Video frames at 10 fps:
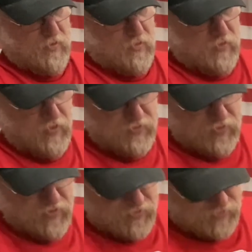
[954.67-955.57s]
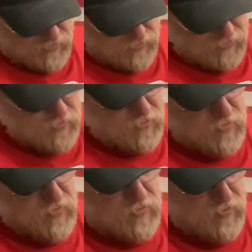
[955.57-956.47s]
right there
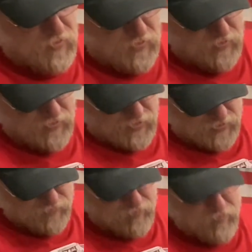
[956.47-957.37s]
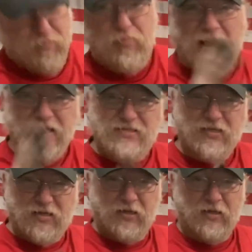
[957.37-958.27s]
is
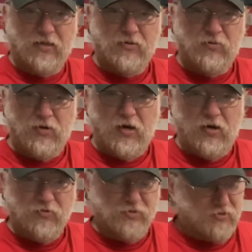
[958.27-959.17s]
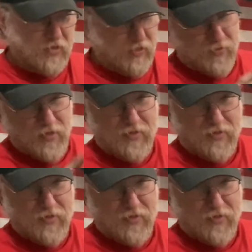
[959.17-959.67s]
basically what holds this together. Not